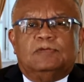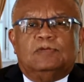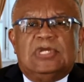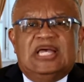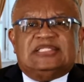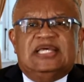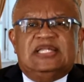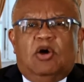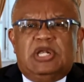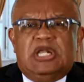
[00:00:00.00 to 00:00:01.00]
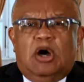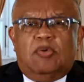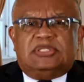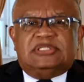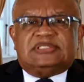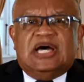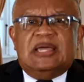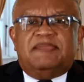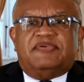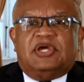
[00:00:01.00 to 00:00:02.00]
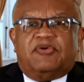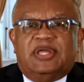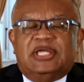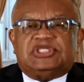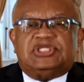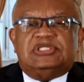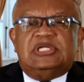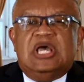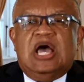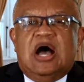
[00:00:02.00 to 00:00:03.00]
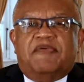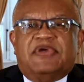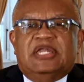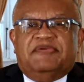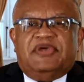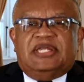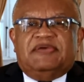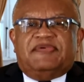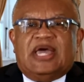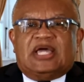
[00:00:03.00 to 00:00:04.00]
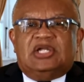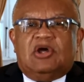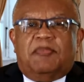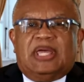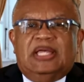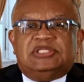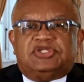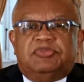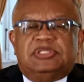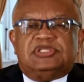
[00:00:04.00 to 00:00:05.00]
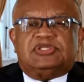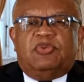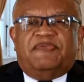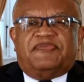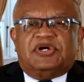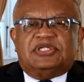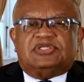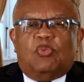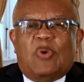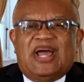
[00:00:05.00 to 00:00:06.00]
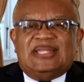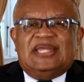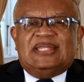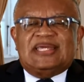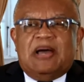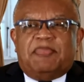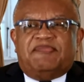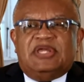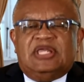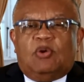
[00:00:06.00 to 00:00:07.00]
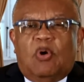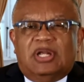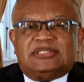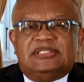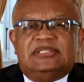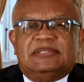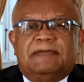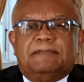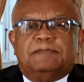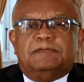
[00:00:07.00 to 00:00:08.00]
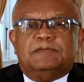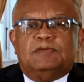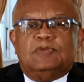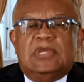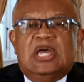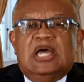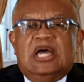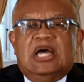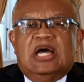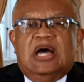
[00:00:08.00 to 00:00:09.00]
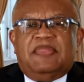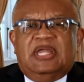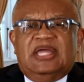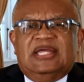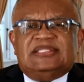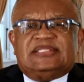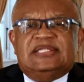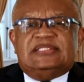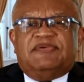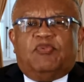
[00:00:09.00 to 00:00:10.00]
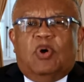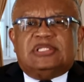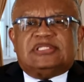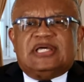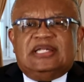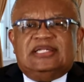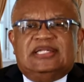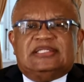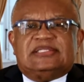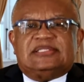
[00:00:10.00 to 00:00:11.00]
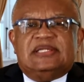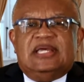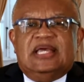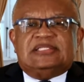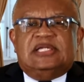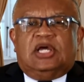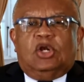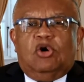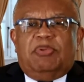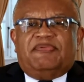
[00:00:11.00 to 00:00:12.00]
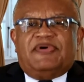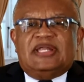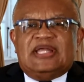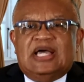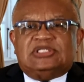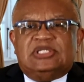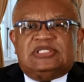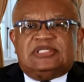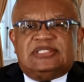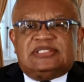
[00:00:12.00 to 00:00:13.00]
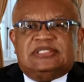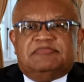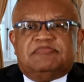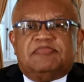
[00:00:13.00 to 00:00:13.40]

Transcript: is it not now the time for the creation of innovative economic instruments to reverse the widening gap of inequality? Another instance of one-sidedness is in the global financial system,